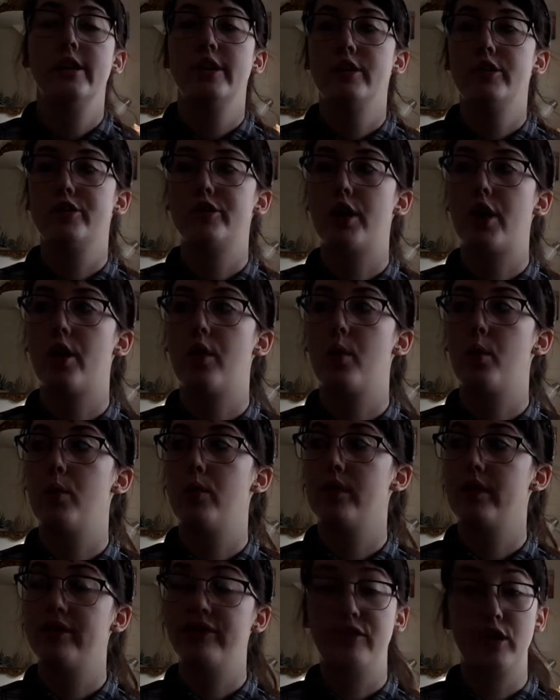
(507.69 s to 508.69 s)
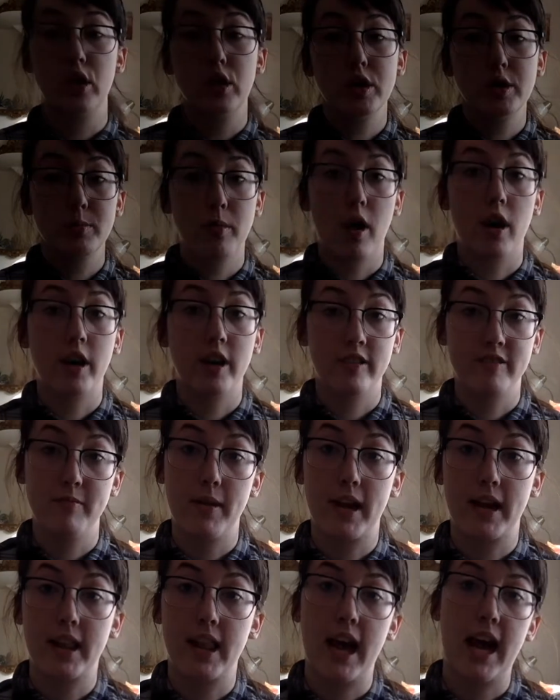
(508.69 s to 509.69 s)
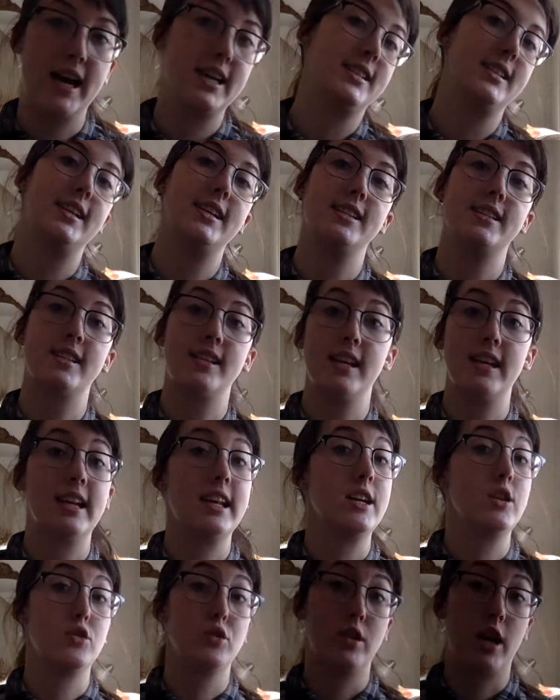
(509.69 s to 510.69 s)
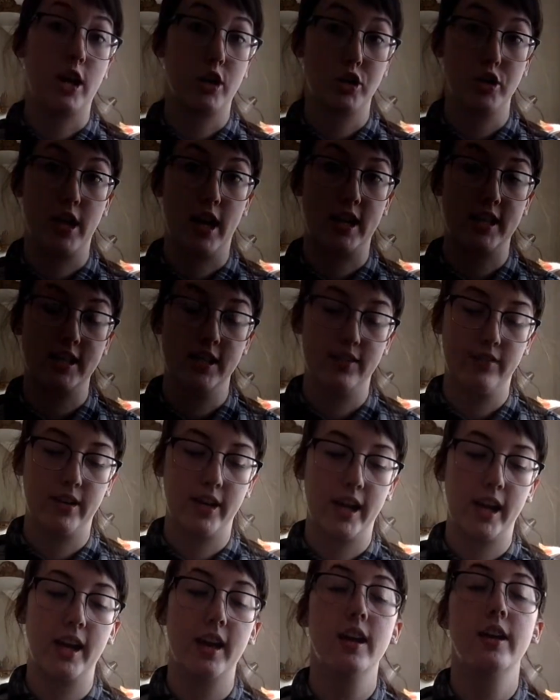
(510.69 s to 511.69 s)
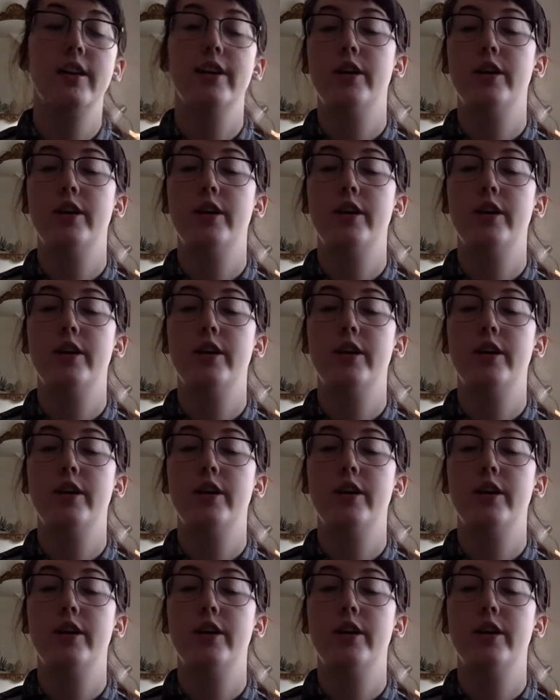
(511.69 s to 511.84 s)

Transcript: So the first part of my class is an introduction activity,